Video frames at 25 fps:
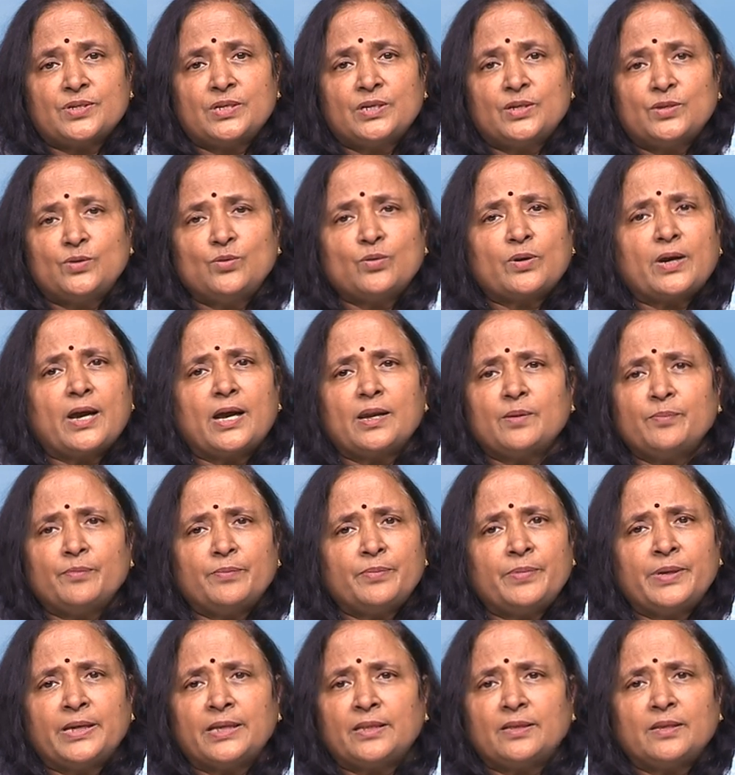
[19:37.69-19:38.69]
You can't
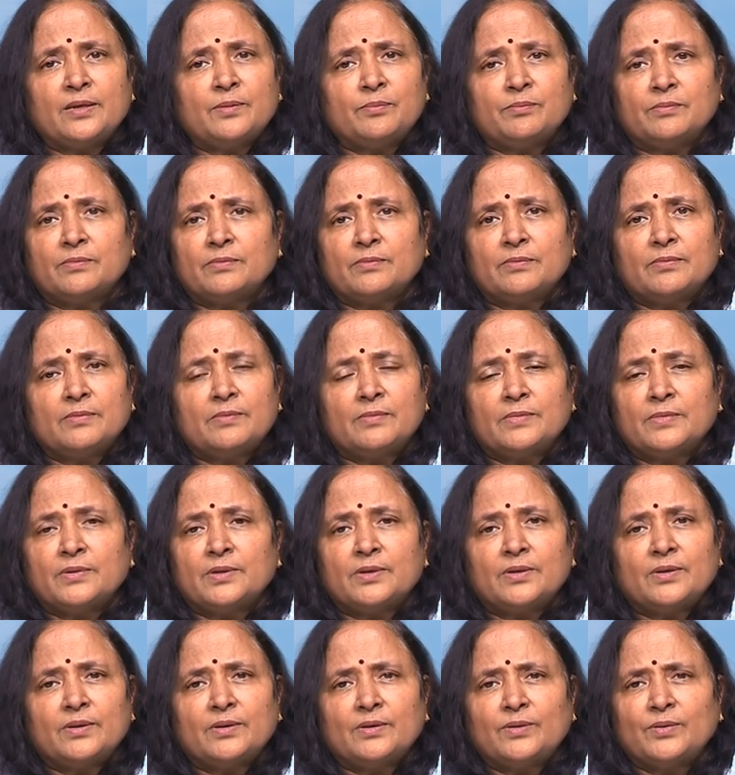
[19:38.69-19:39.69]
make them,
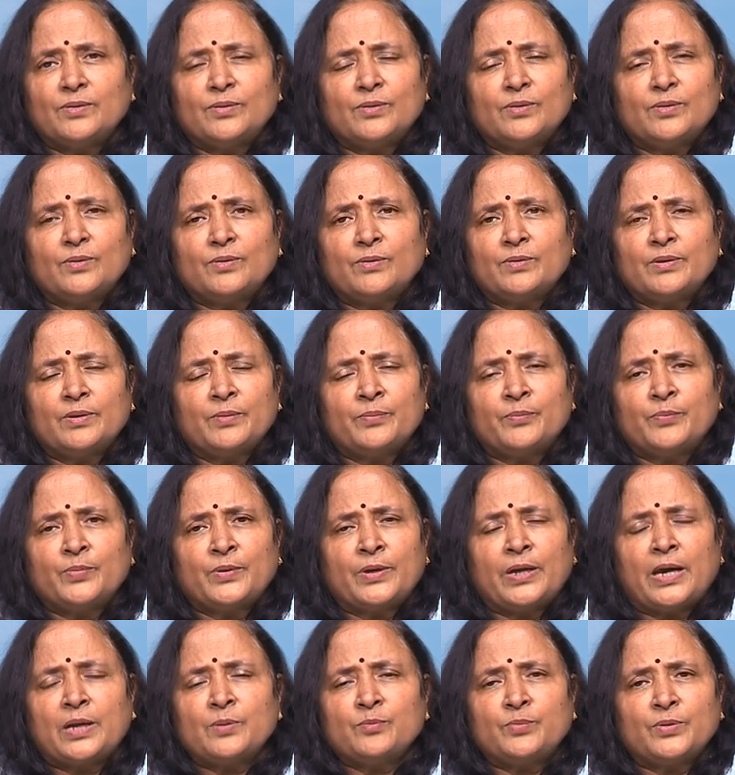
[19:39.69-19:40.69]

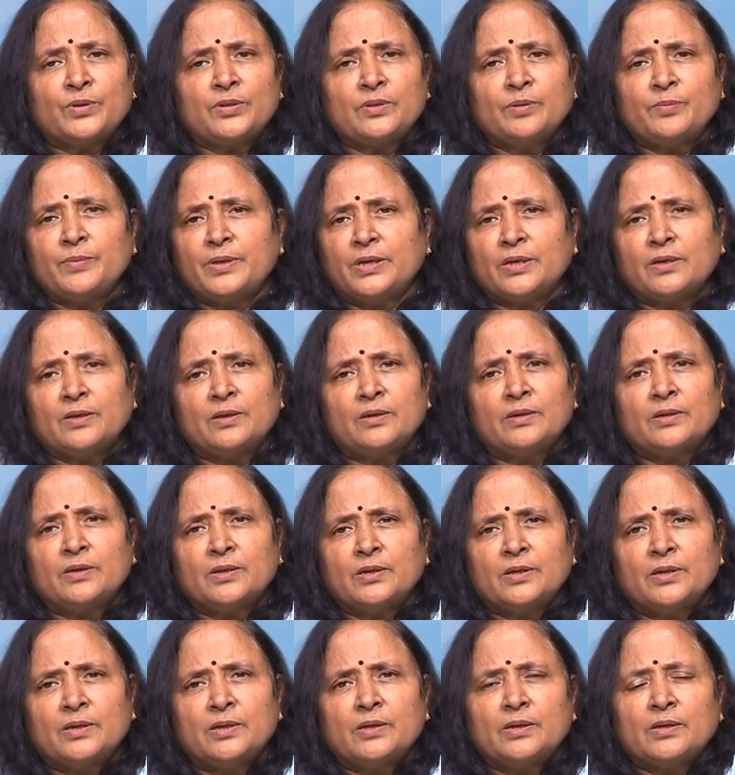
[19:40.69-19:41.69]
can't put them in
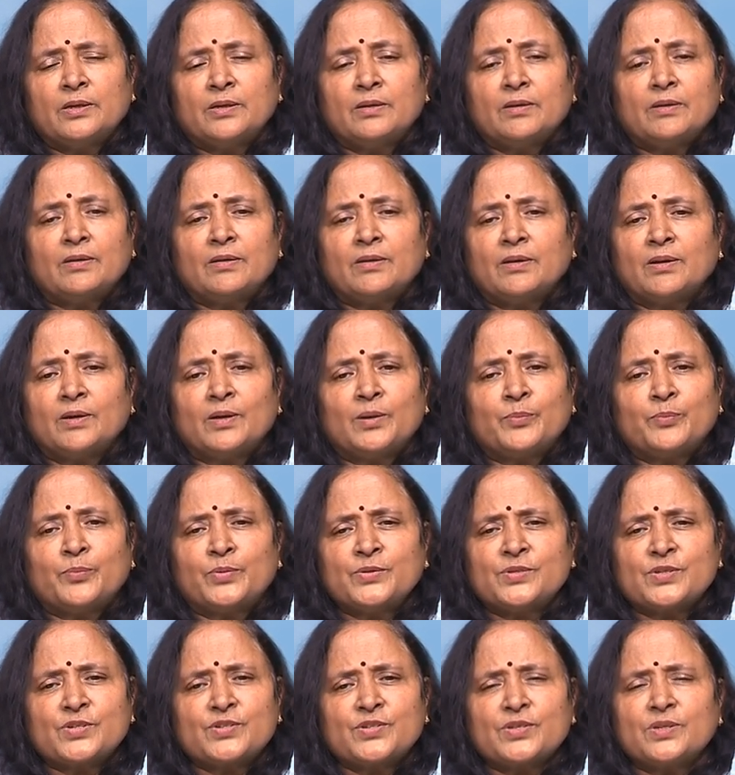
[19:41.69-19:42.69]
a
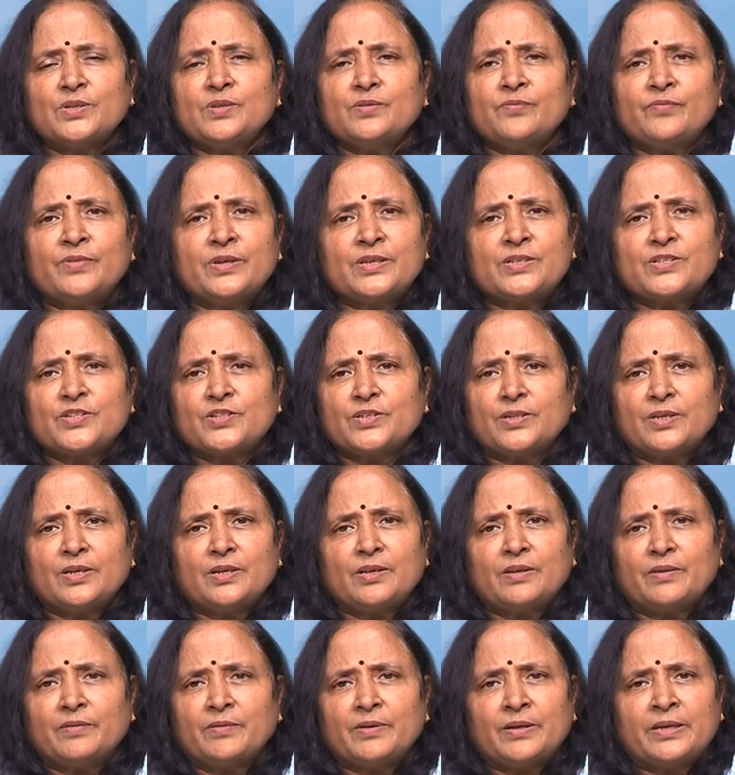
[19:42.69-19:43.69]
position which
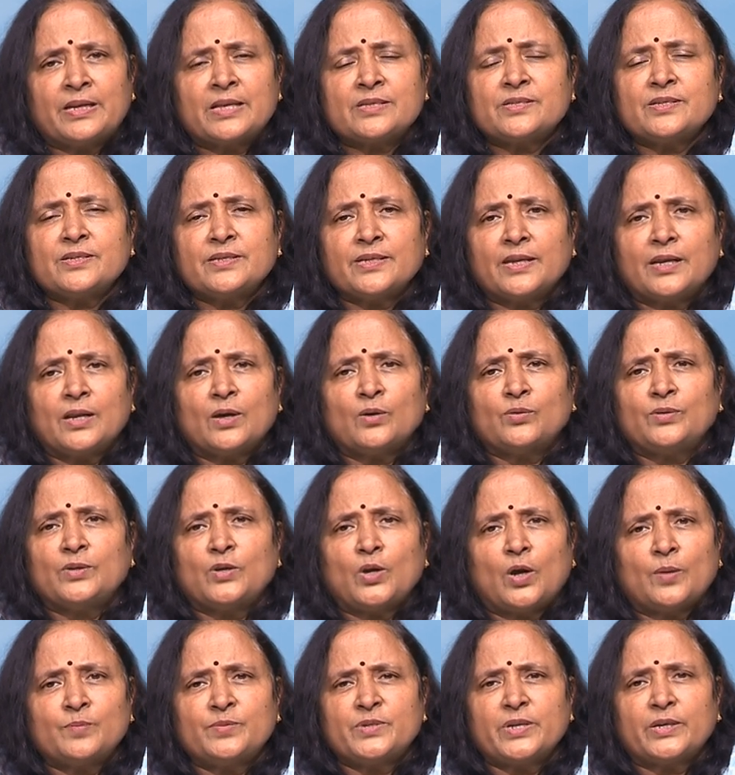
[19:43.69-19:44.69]
it does not allow the
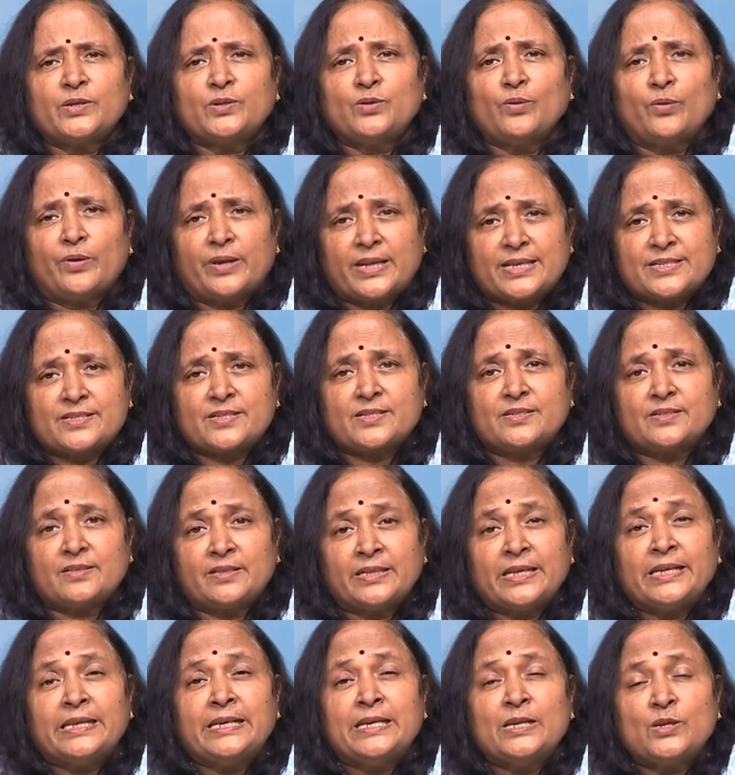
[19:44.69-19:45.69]
object to rest. They
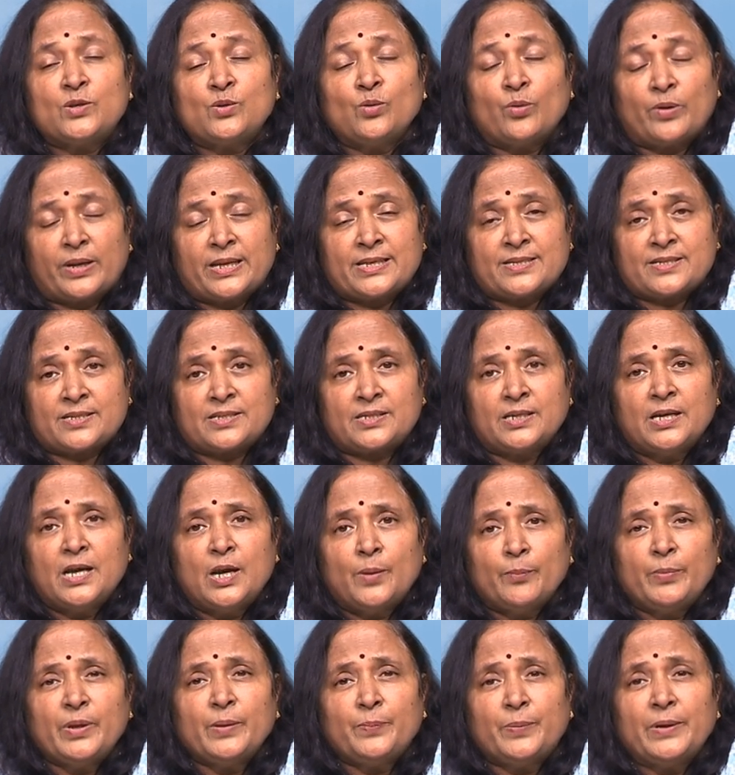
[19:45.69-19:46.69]
need to rest.
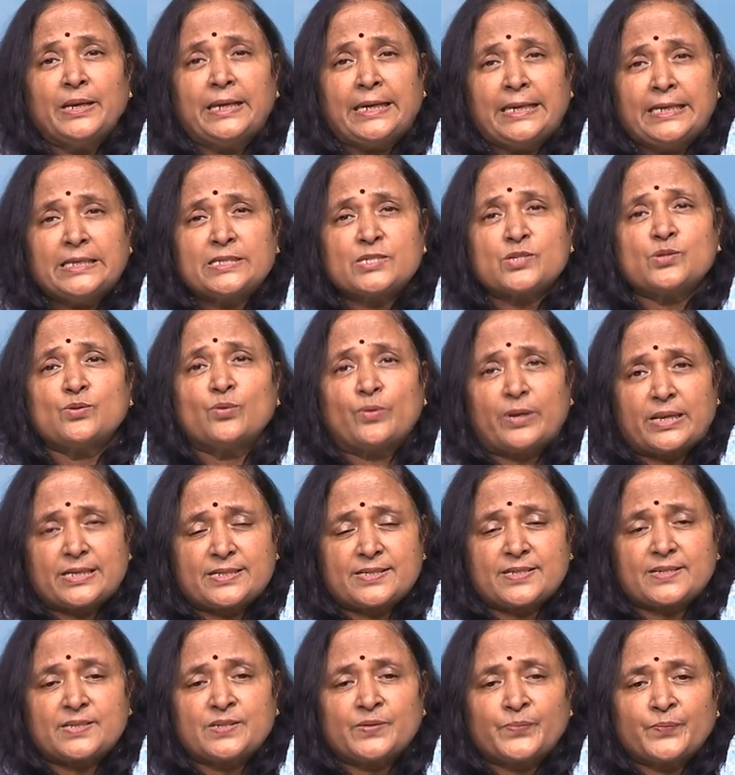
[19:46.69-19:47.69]
Paper needs to
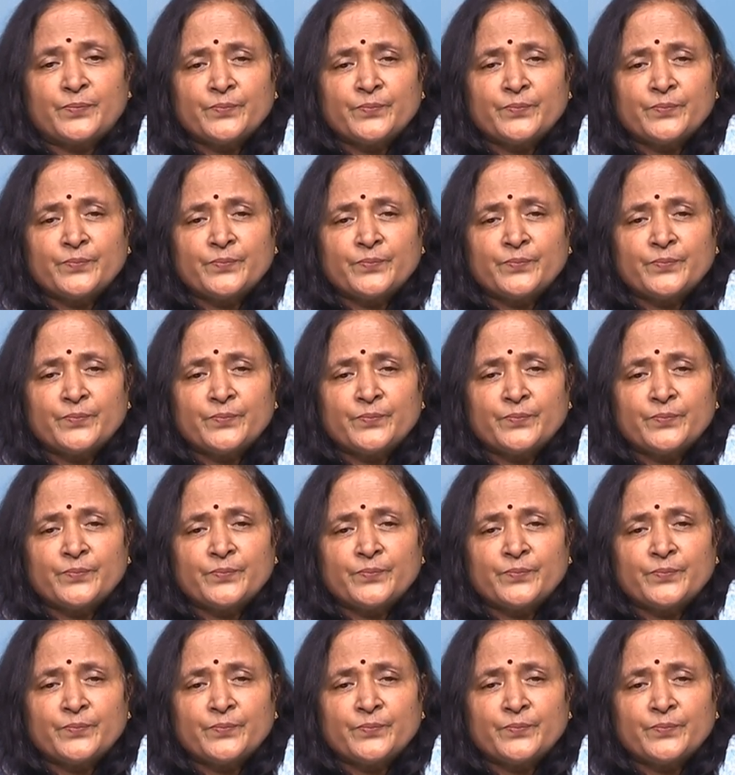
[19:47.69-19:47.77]
rest.